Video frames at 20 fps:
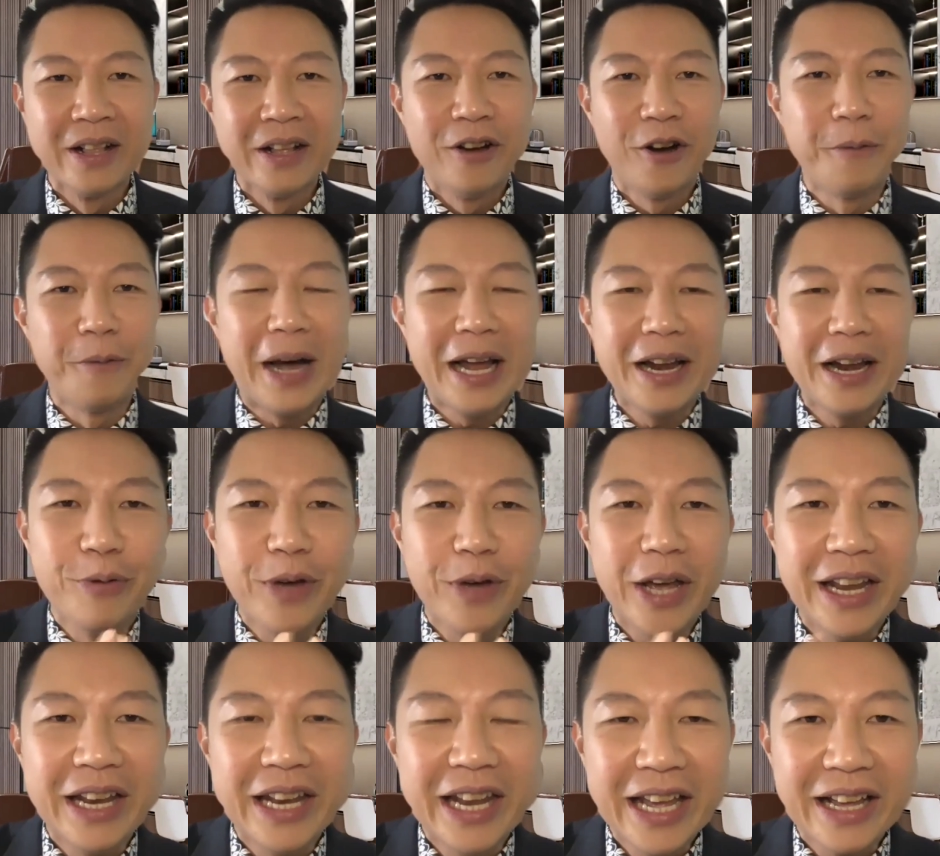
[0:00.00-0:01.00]
Oh, by the way,
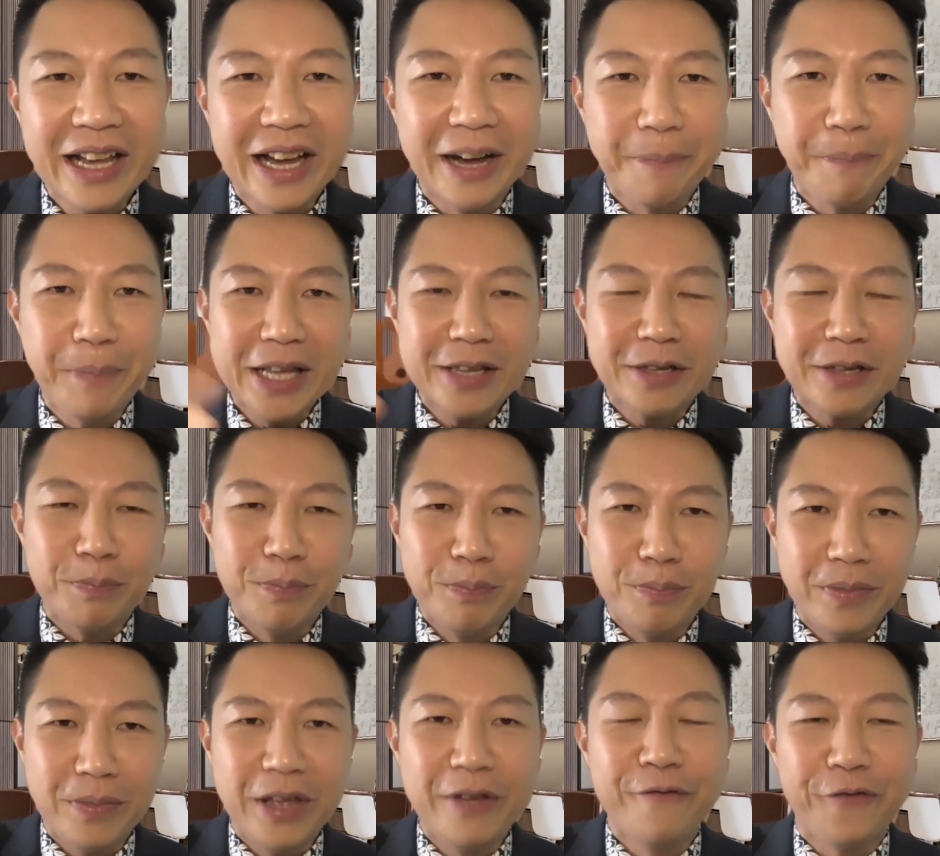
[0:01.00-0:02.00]
Nick, please
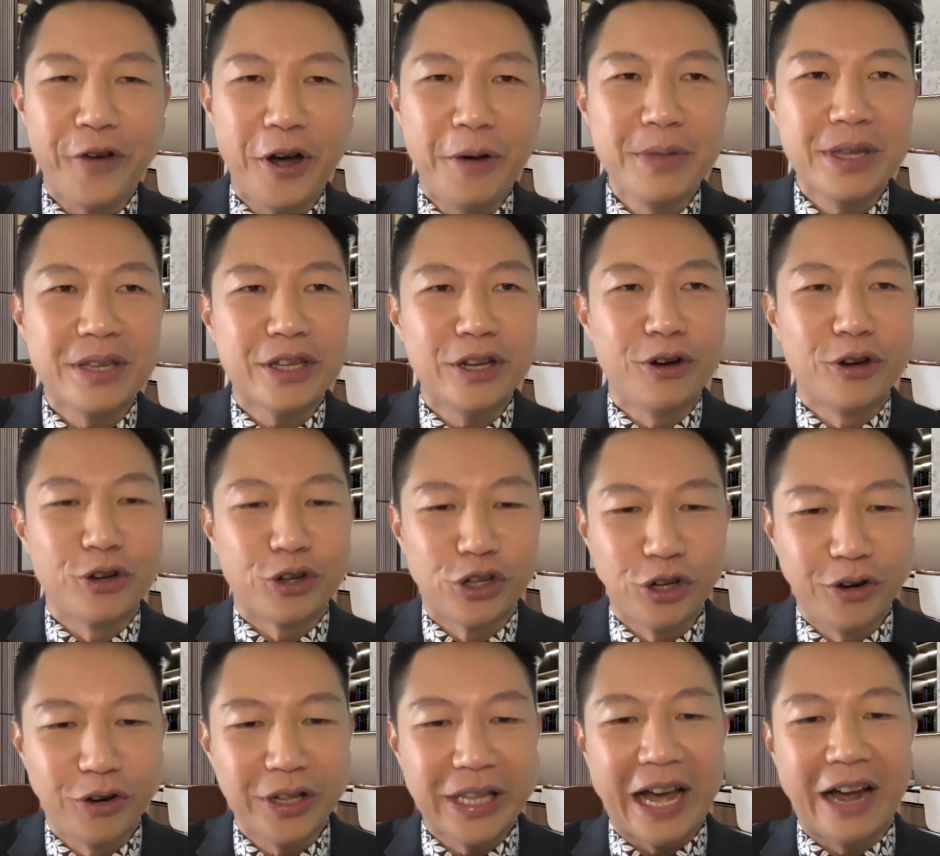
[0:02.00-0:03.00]
inform Mr.
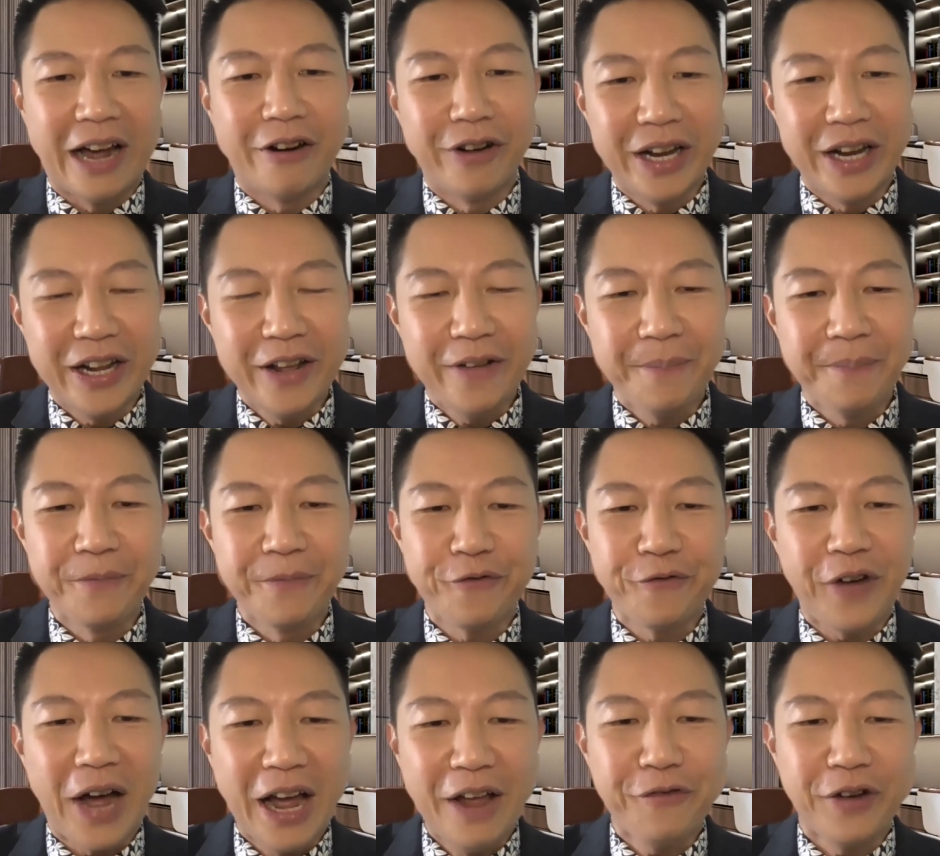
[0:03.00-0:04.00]
Ohshiro there are already
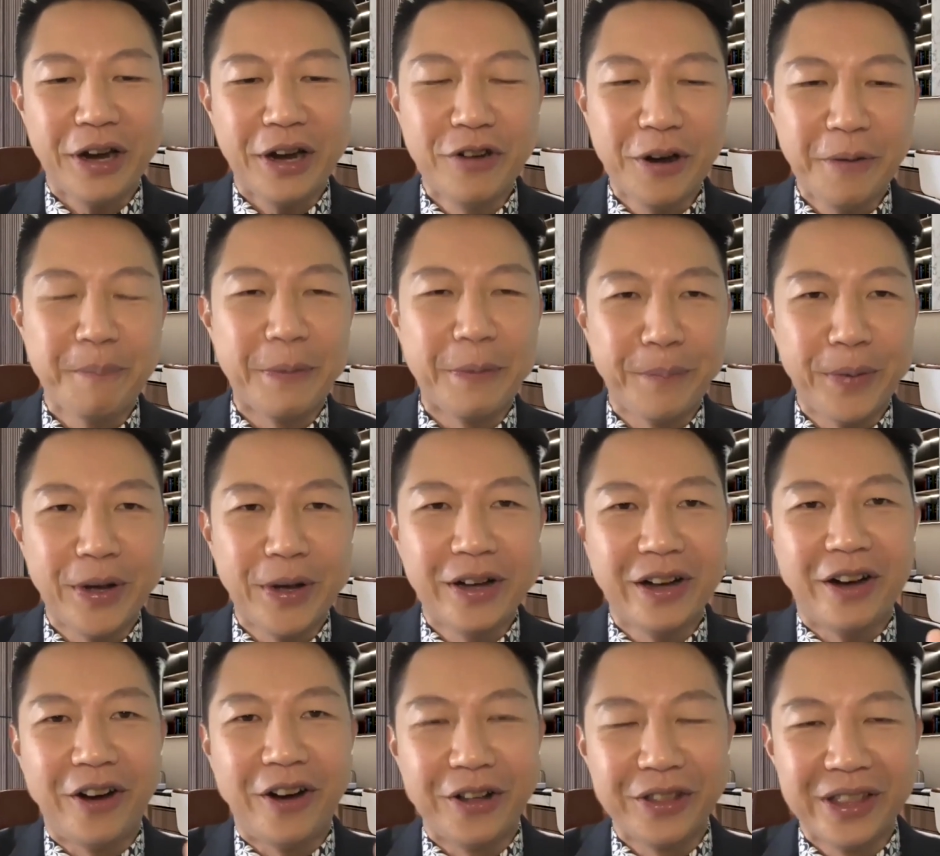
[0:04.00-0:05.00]
500 people
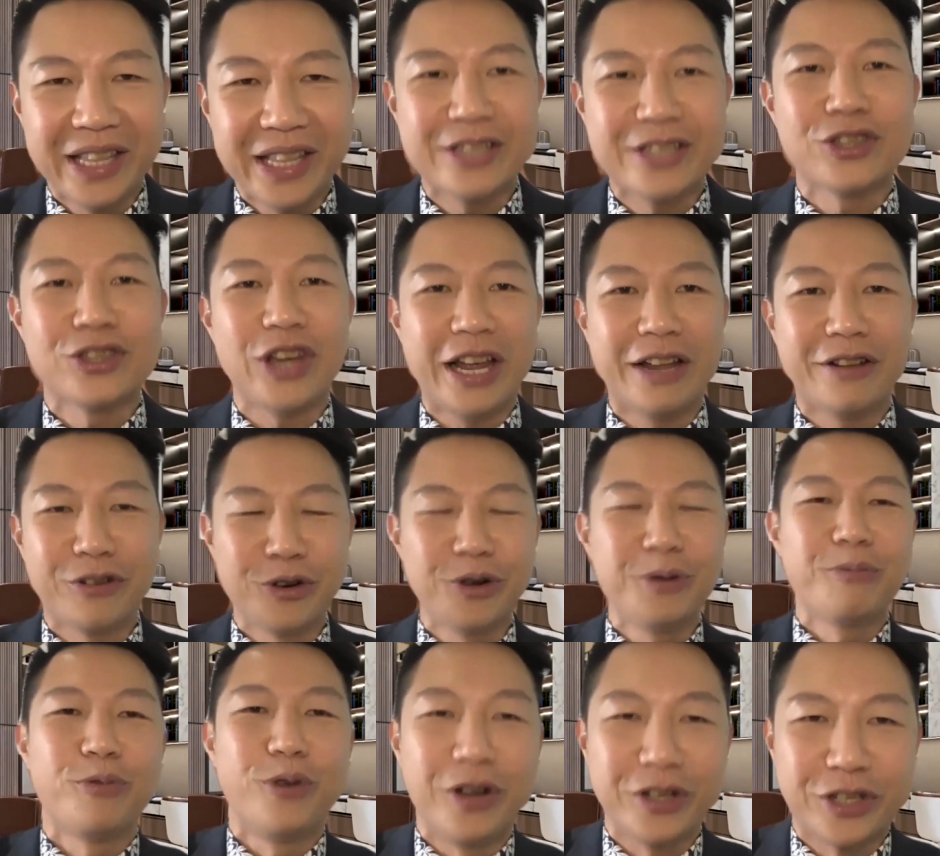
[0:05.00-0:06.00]
on this chat group
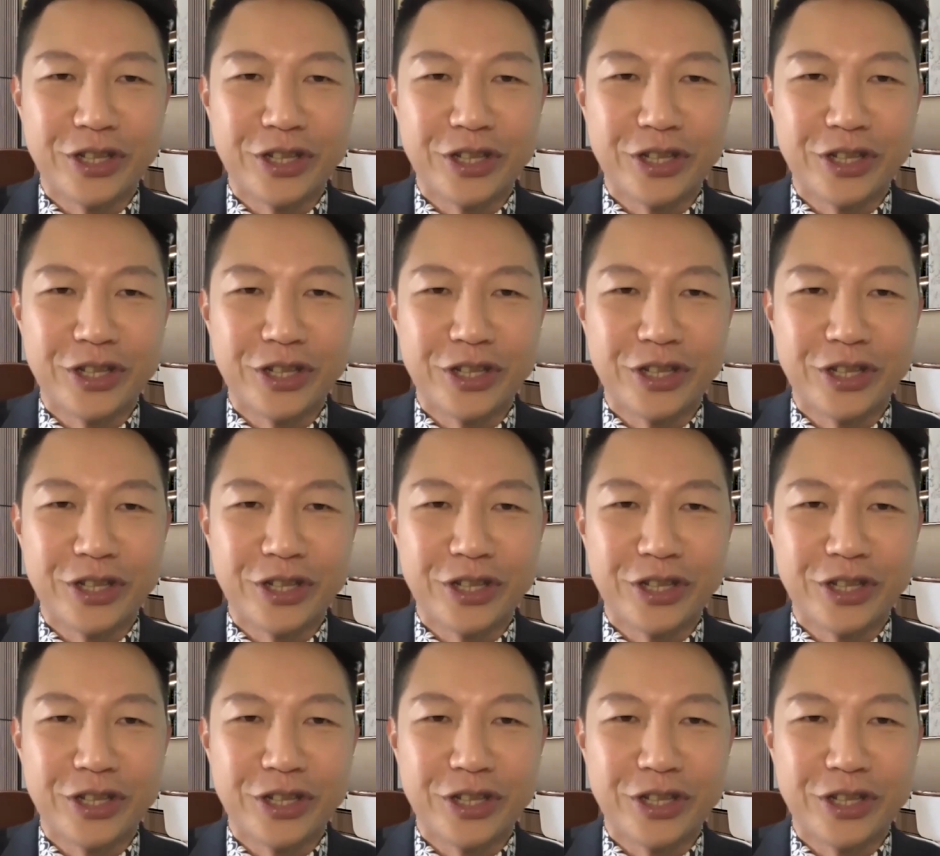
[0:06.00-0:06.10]
watching